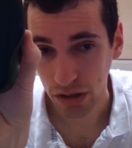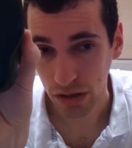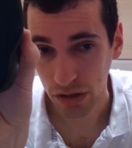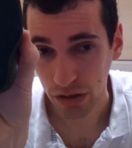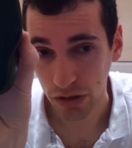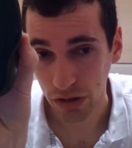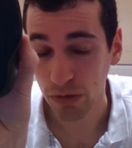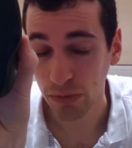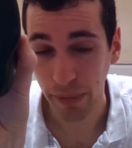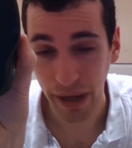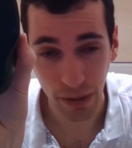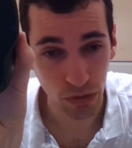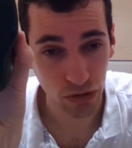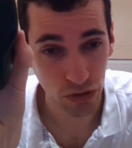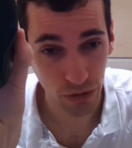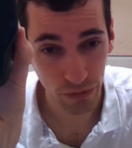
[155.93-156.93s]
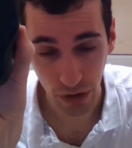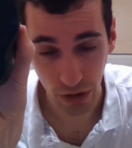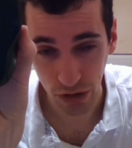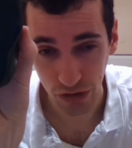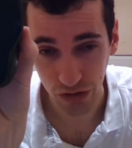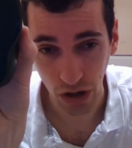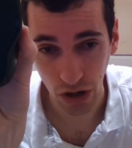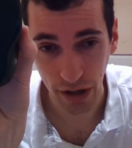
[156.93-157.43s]
you may want to
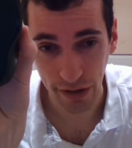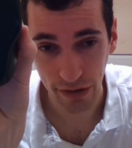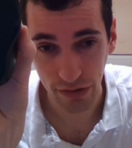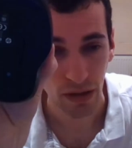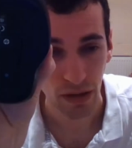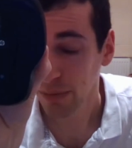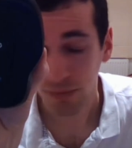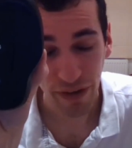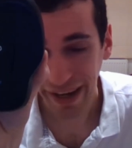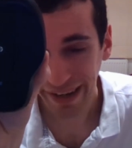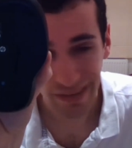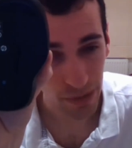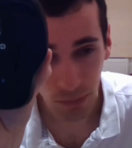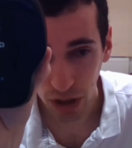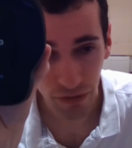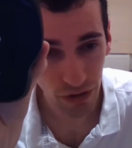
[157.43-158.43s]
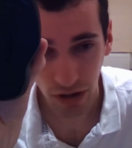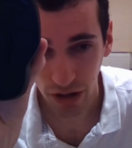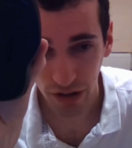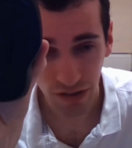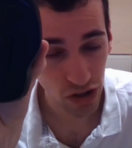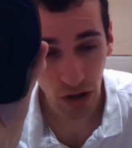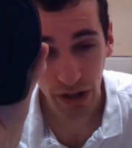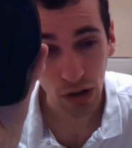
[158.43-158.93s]
avert your eyes. In fact, I'm not even going to
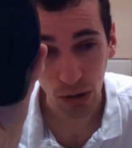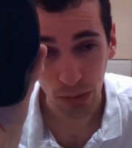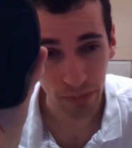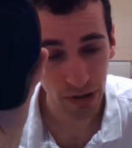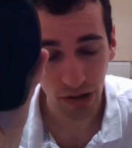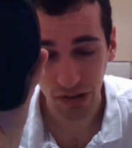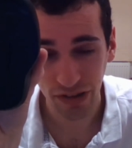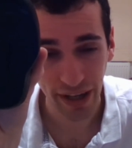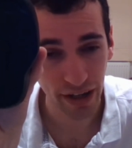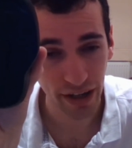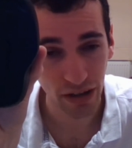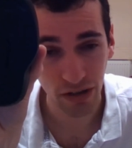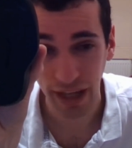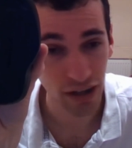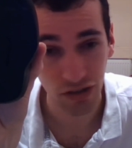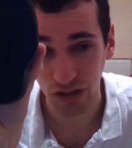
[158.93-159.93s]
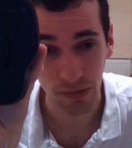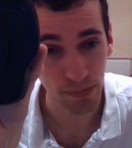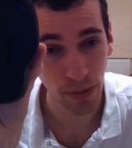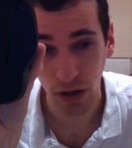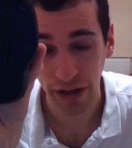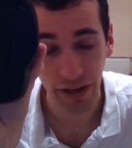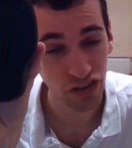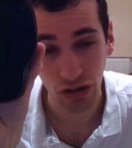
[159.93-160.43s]
turn it on because that could just
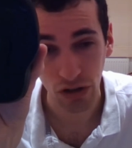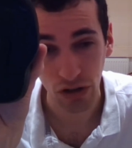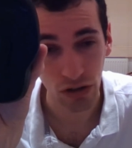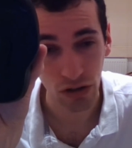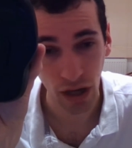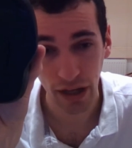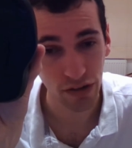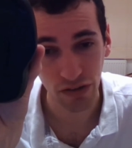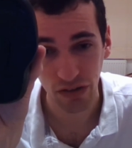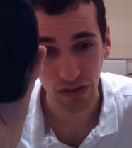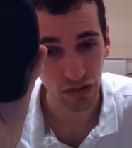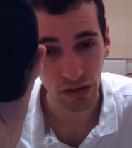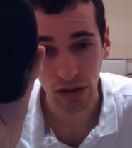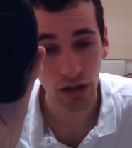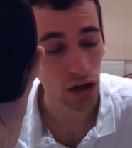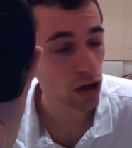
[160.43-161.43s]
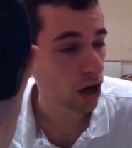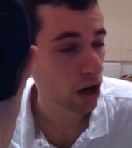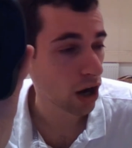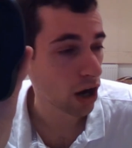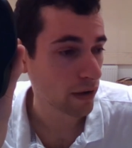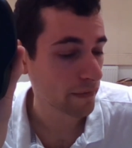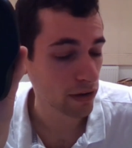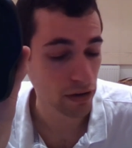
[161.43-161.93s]
blind you and, you know,
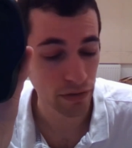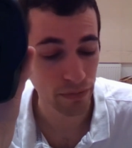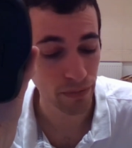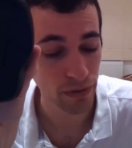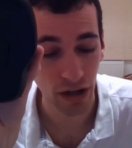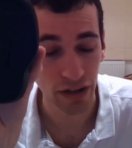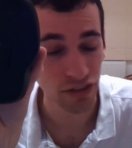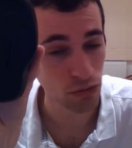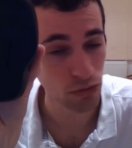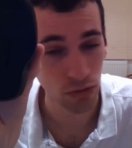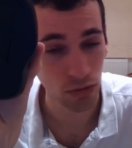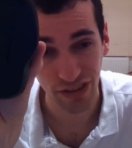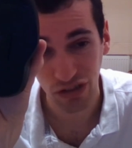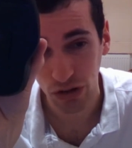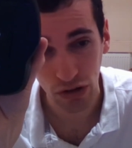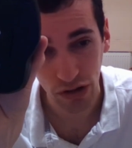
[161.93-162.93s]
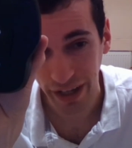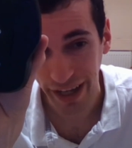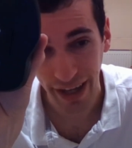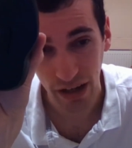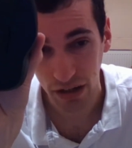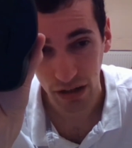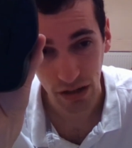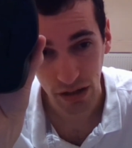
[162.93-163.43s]
I don't want to get sued
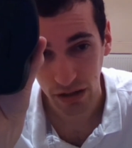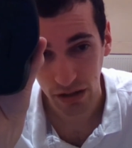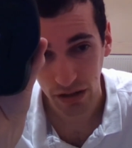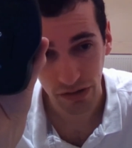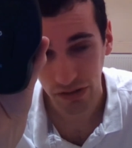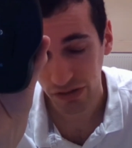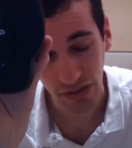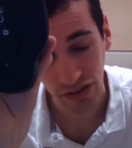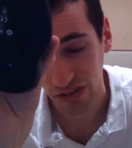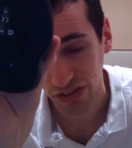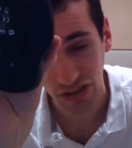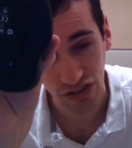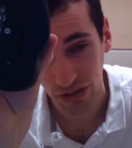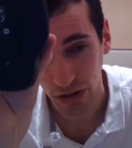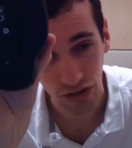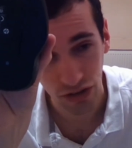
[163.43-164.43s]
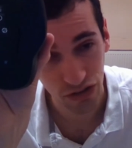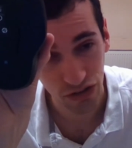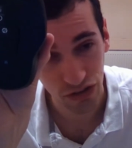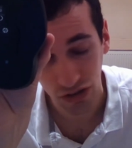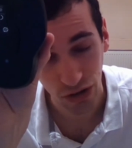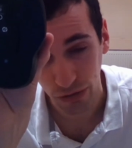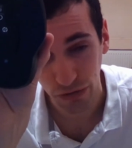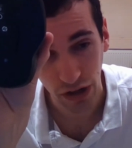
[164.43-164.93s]
again. It's
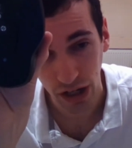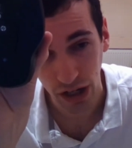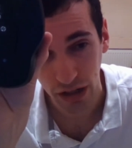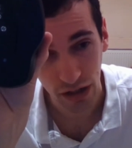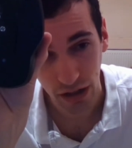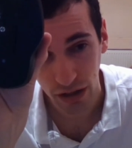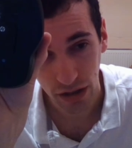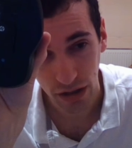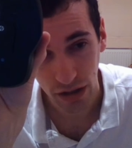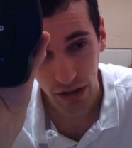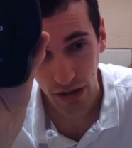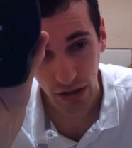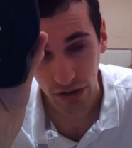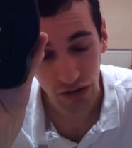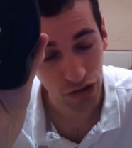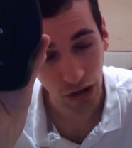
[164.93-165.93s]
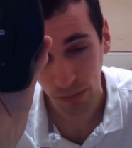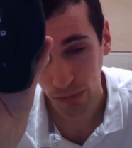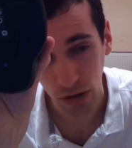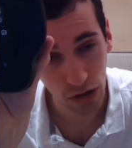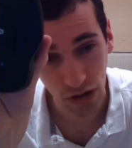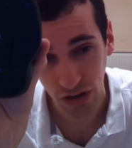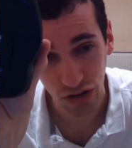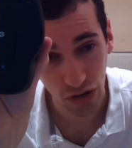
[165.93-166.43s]
just not fun. So I'm not
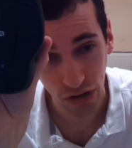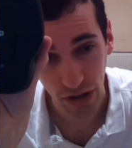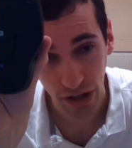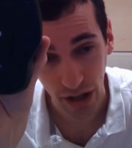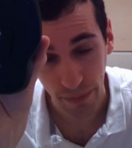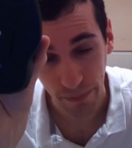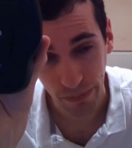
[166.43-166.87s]
going to do that.